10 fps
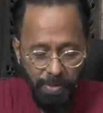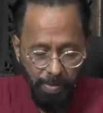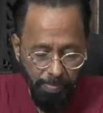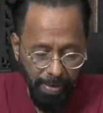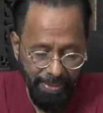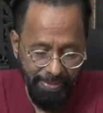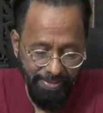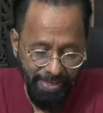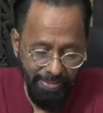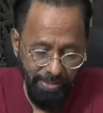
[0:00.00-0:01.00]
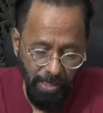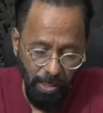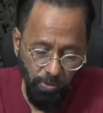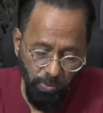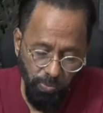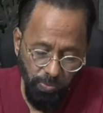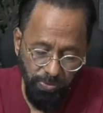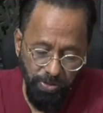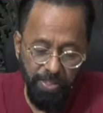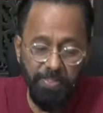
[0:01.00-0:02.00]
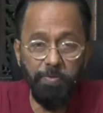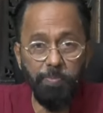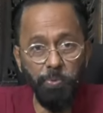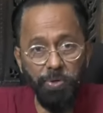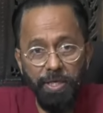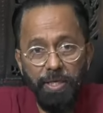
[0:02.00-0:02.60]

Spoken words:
by director Hanu Raghavapudi